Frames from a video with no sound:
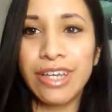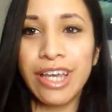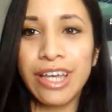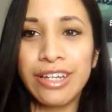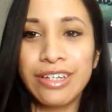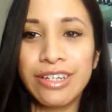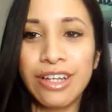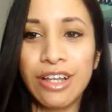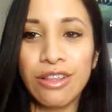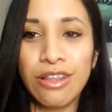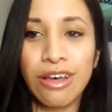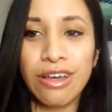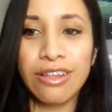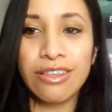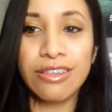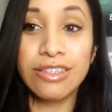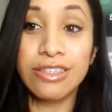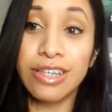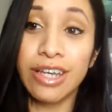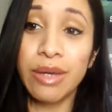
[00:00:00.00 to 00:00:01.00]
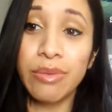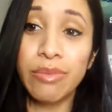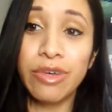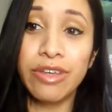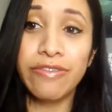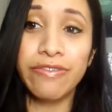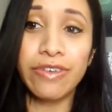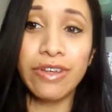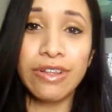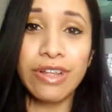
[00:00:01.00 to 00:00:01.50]
And a lot of the time
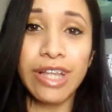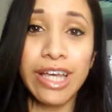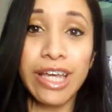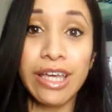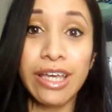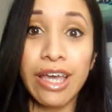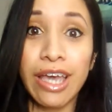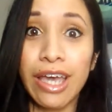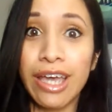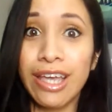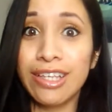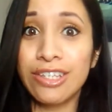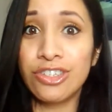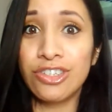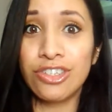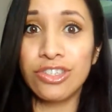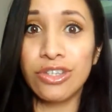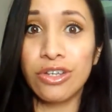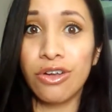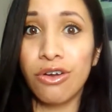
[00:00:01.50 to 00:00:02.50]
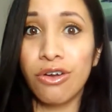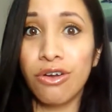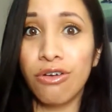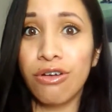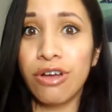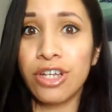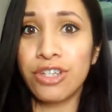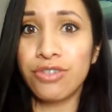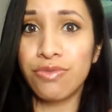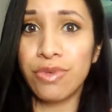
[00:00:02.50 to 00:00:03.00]
we feel like, hey, it's just a girl
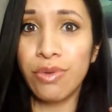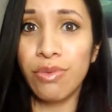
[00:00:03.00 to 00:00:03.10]
crush.